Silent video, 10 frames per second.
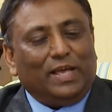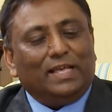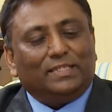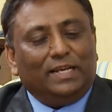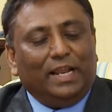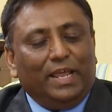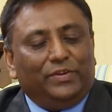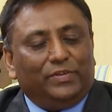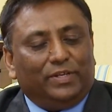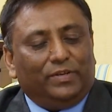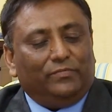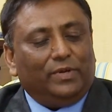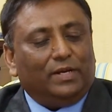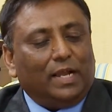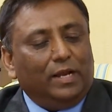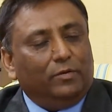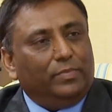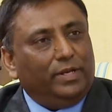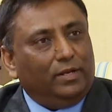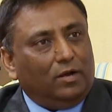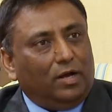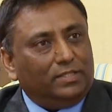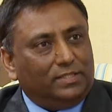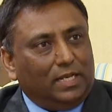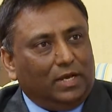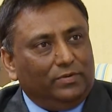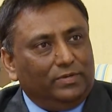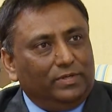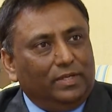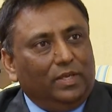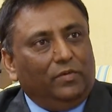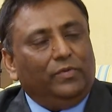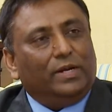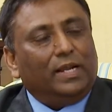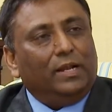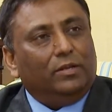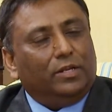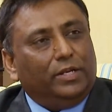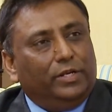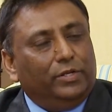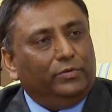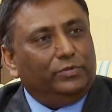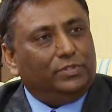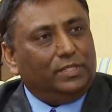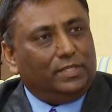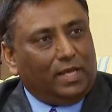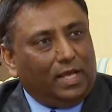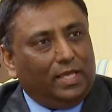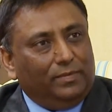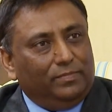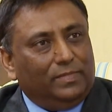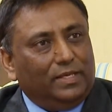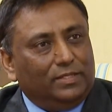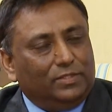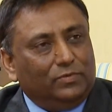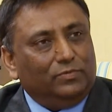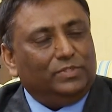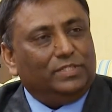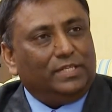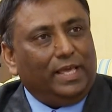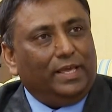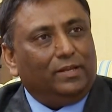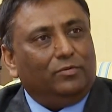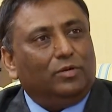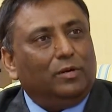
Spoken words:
So as a nation, we are trying to bring costs down. We are trying to reduce the time that students take to